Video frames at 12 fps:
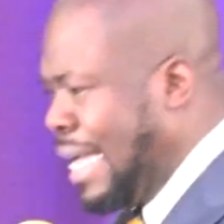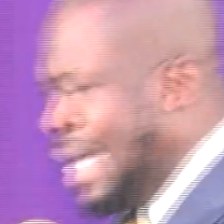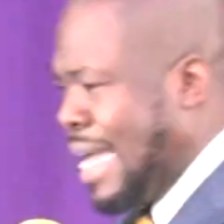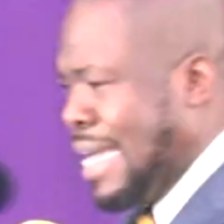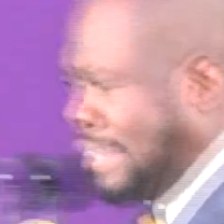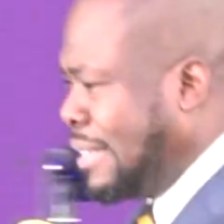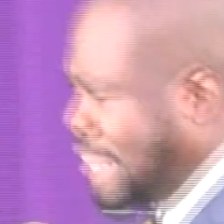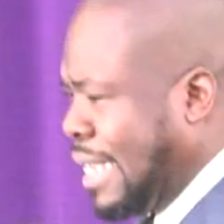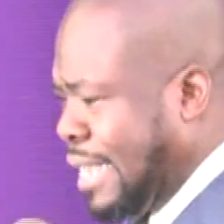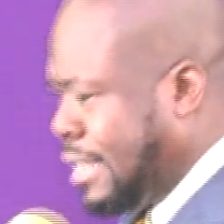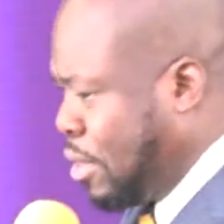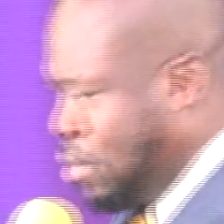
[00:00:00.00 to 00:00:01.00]
and
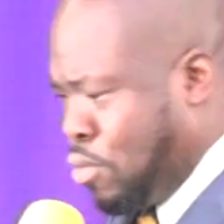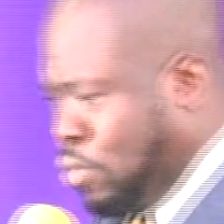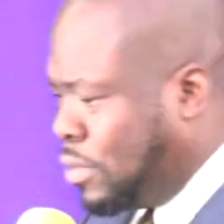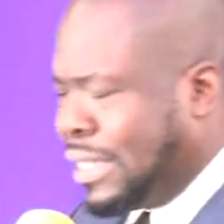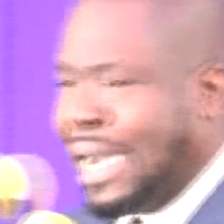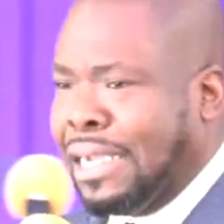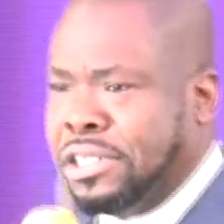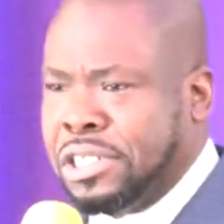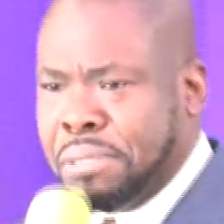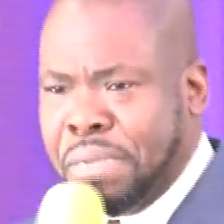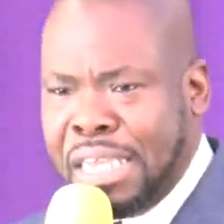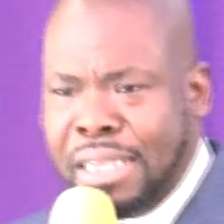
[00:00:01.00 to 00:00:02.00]
said, Who touched
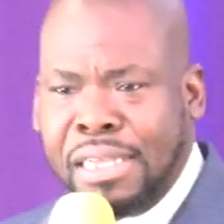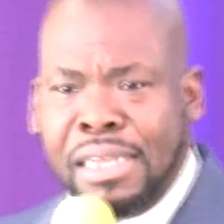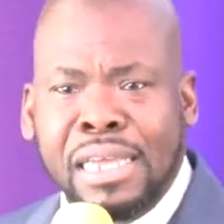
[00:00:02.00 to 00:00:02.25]
me?